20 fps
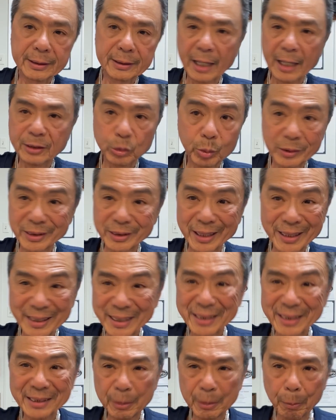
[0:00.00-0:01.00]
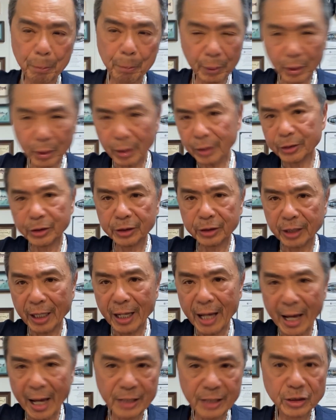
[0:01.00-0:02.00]
that's what they eat. The bugs
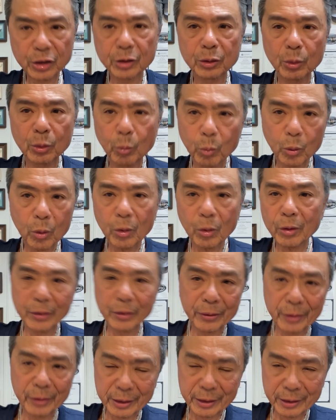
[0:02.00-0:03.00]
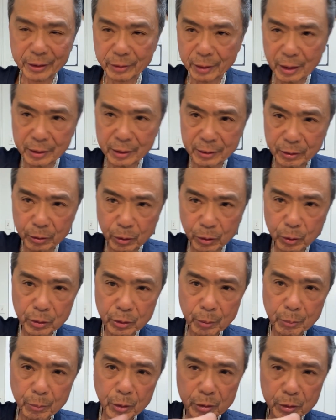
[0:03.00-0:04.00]
that hatch in the water, and they're
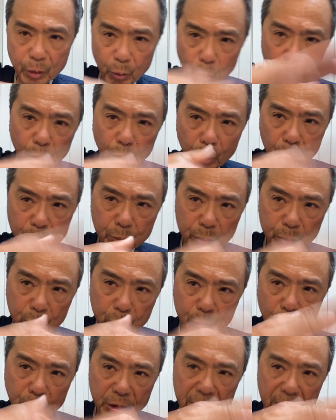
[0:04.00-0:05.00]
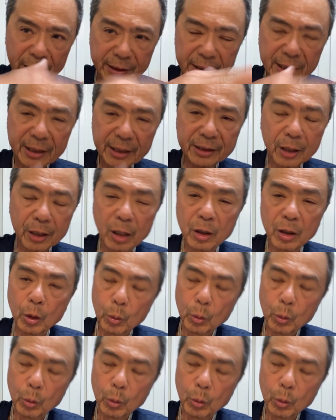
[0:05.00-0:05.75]
called the worm goes like this,